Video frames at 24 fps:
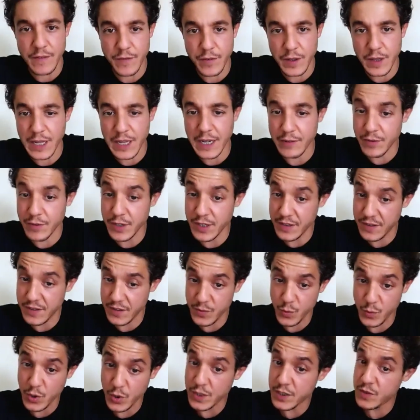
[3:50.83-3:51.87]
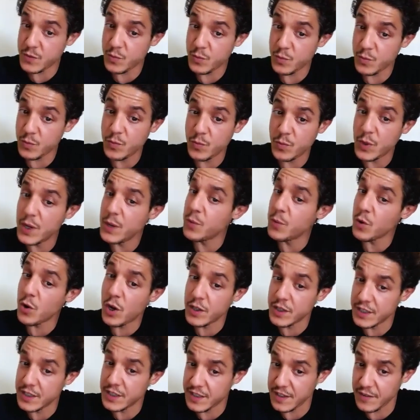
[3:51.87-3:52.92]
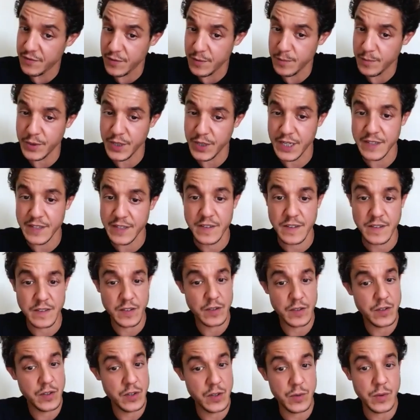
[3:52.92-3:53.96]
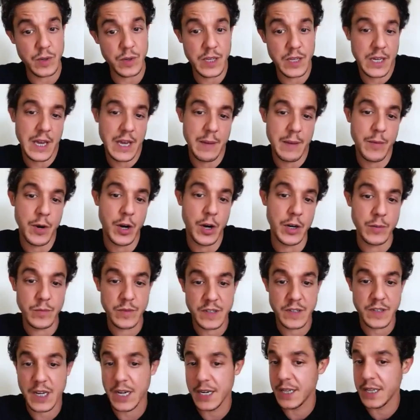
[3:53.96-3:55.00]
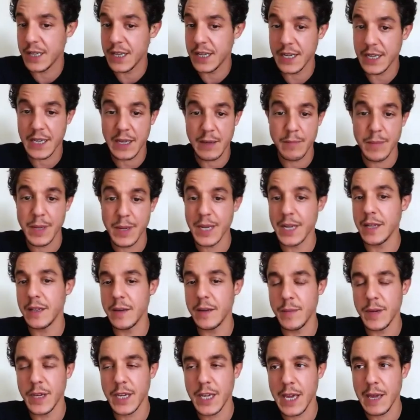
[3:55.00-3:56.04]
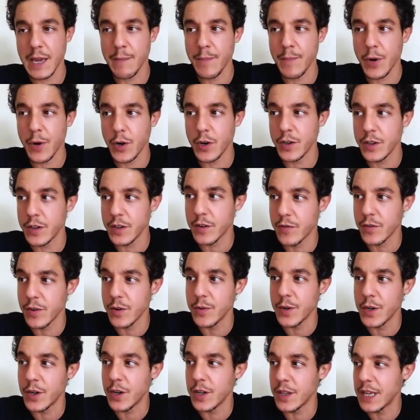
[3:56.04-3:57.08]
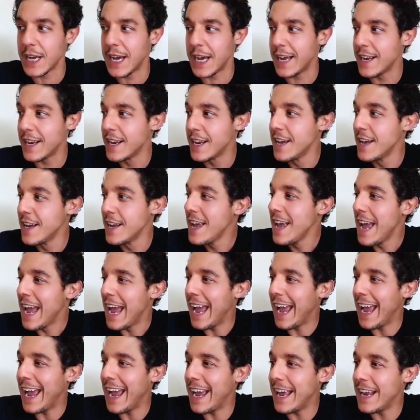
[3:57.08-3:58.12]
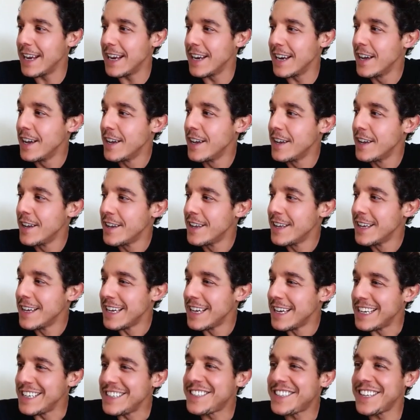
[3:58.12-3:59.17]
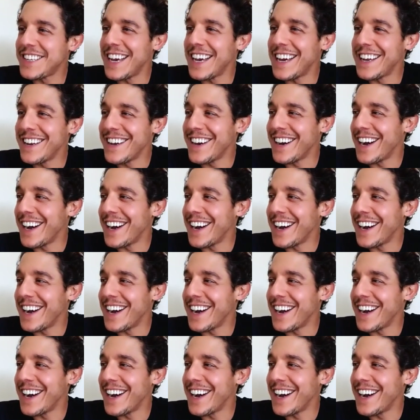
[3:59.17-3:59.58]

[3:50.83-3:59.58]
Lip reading: for a lot of reasons. One, we were all in different places. And two, he came on and was kind of like immediately became part of the crew and all that. And he said,